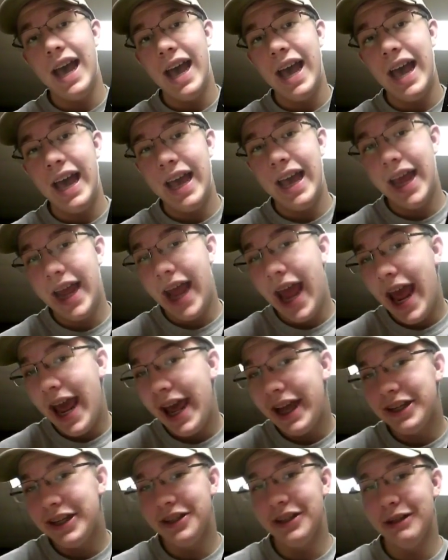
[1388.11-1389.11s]
I
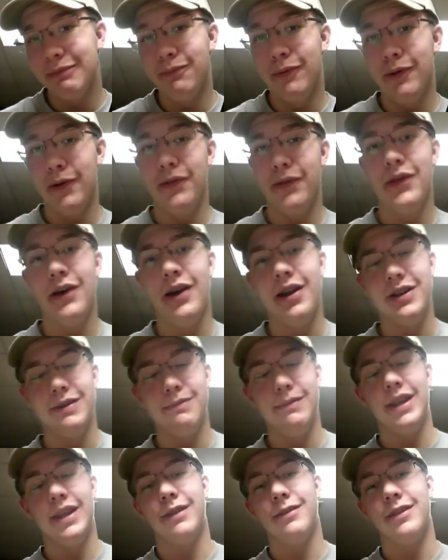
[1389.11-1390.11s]
actually put thought
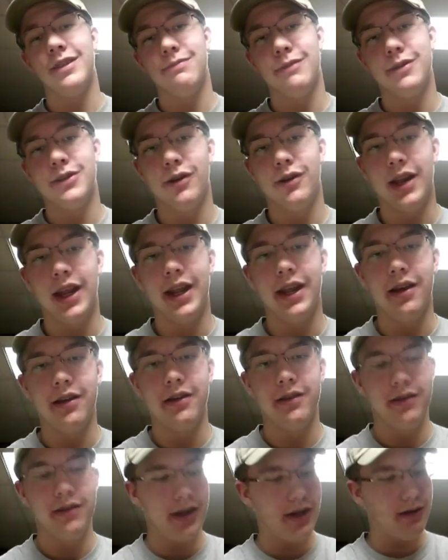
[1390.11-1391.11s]
into making this my turkey gun.
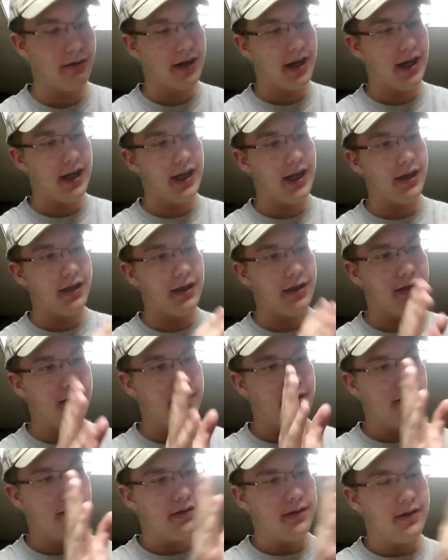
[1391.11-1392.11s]
Getting a
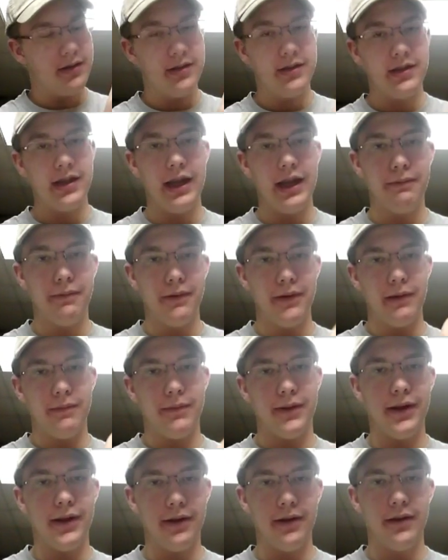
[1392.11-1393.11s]
sight put up
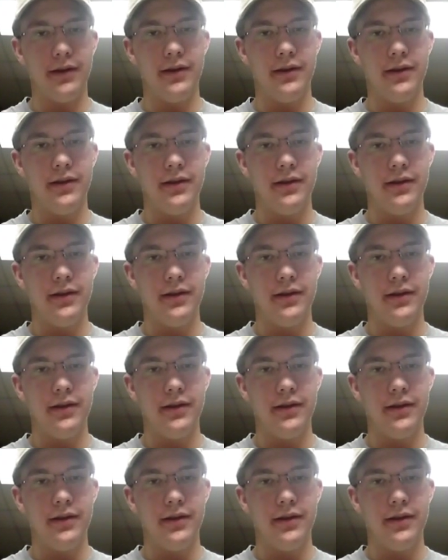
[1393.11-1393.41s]
here.